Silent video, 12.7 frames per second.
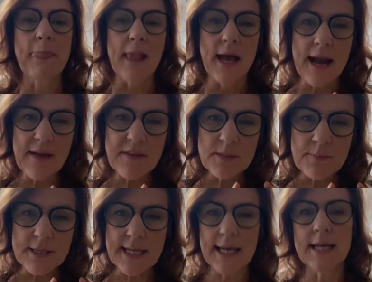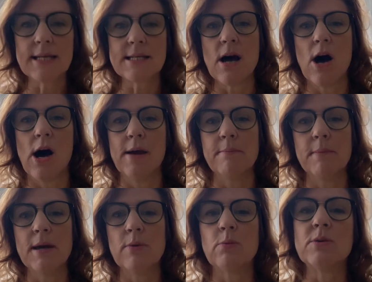And at this particular time,
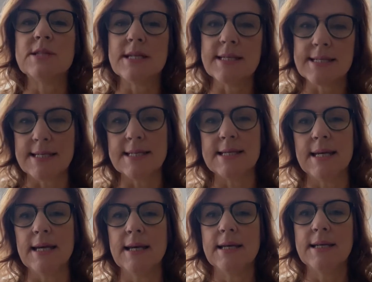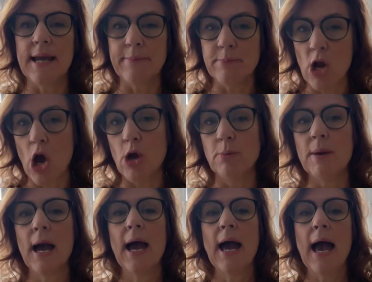it was in a city named Nob.
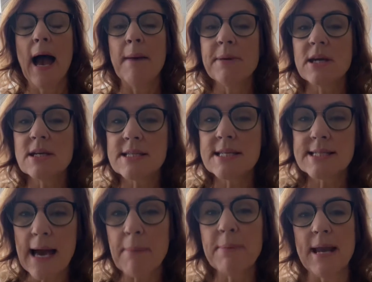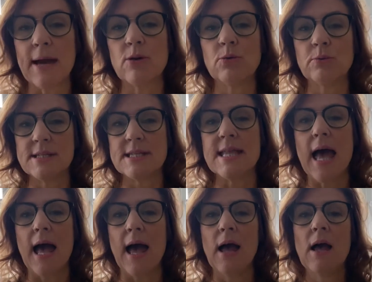And because the tabernacle was
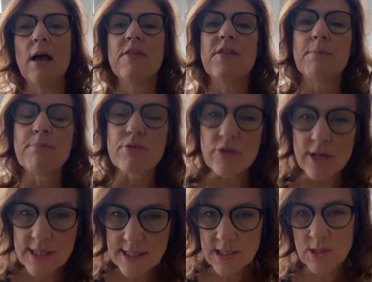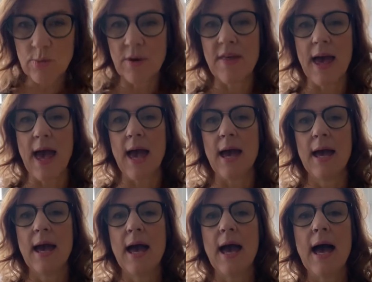there, the priests were there,
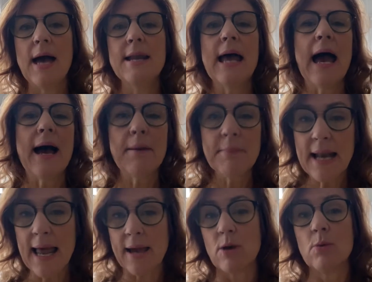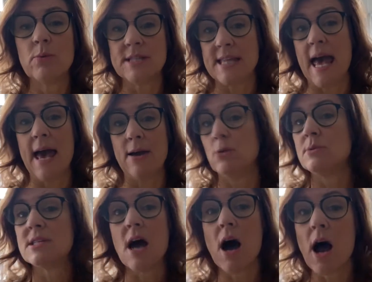and Ahimelech was there, who
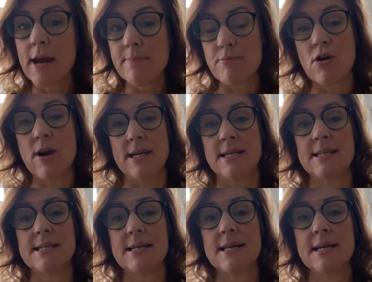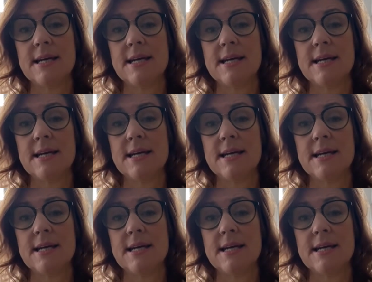was the high priest.